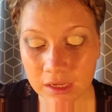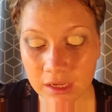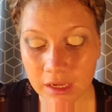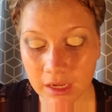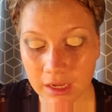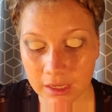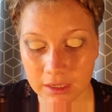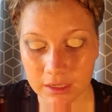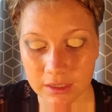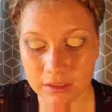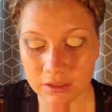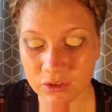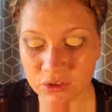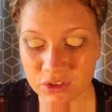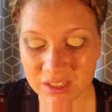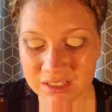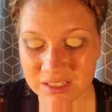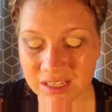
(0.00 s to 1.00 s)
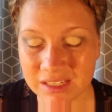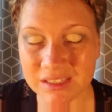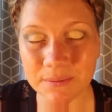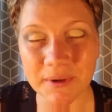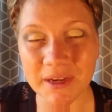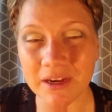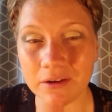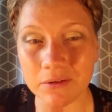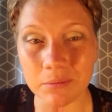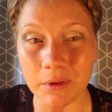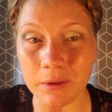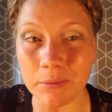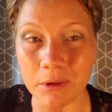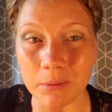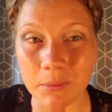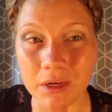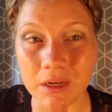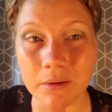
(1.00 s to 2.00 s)
and it usually takes about maybe
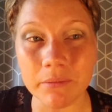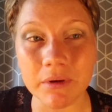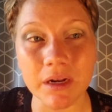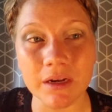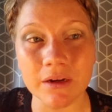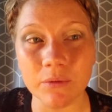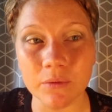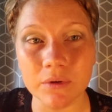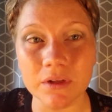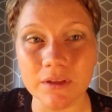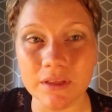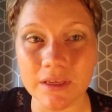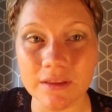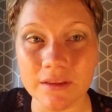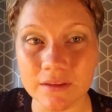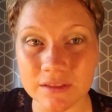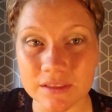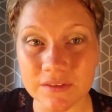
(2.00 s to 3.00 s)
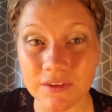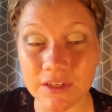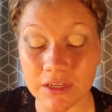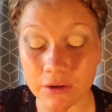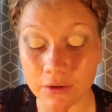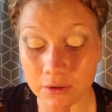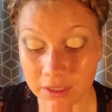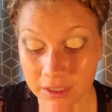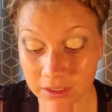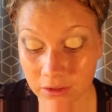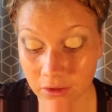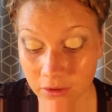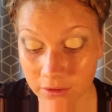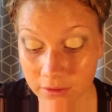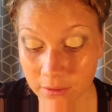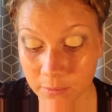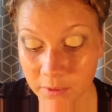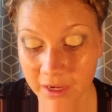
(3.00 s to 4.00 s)
a minute, but I don't want to lengthen this video any
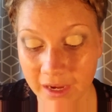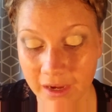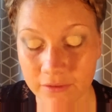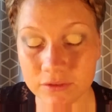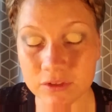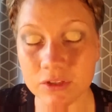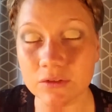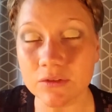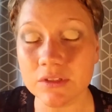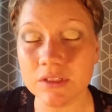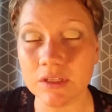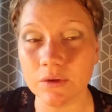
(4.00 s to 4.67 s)
longer than we have to.